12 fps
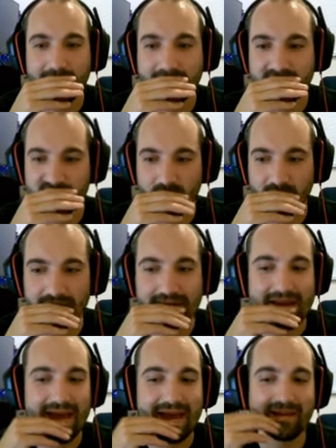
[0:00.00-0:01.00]
just want to
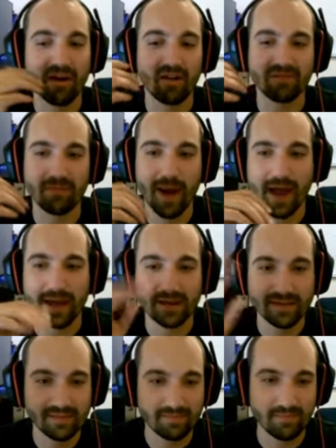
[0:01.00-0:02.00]
get off
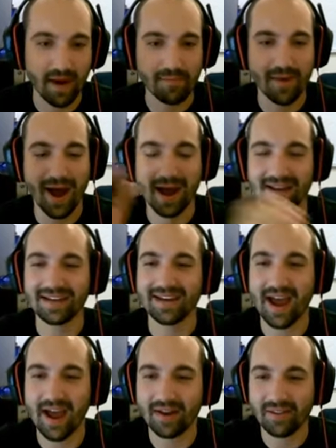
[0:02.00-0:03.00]
my mind and
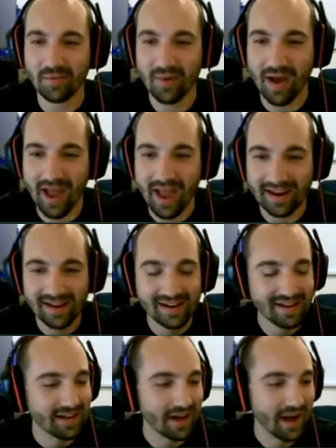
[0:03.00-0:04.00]
out of the way.
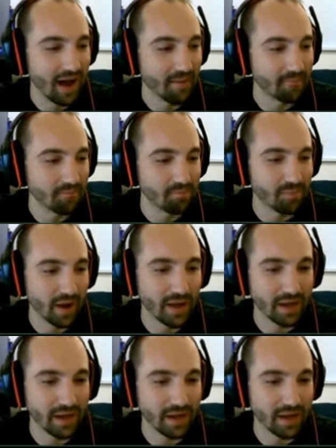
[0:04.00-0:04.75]
But